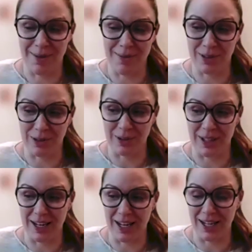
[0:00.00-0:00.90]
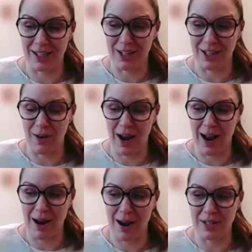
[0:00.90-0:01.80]
absolutely, and you know,
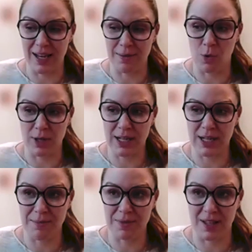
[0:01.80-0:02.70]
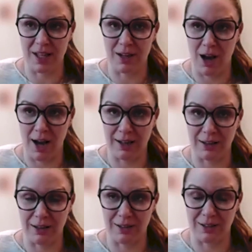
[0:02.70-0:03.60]
I, I would say more times than not
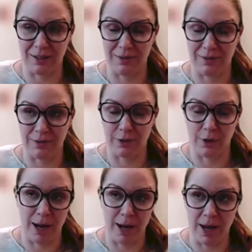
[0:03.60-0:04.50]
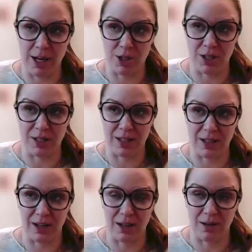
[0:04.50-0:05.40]
for my patients.
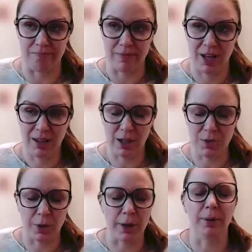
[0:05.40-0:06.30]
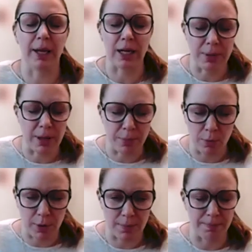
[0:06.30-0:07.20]
Um, because we're implanting
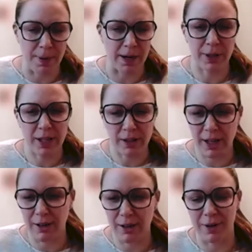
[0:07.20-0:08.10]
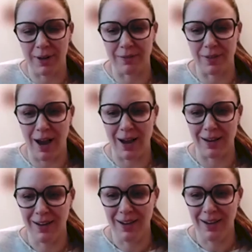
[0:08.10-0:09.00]
people with better hearing who have
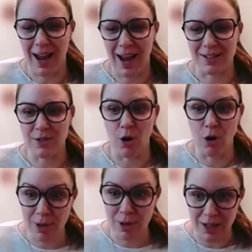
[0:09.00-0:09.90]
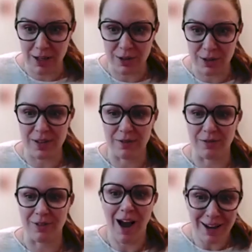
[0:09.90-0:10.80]
not had so many years of
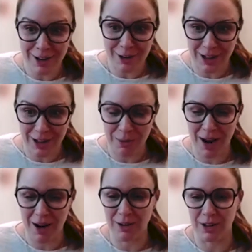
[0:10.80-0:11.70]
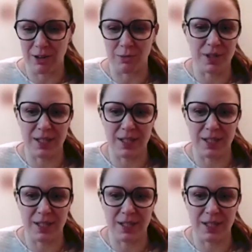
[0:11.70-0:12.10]
not hearing well, you know, we're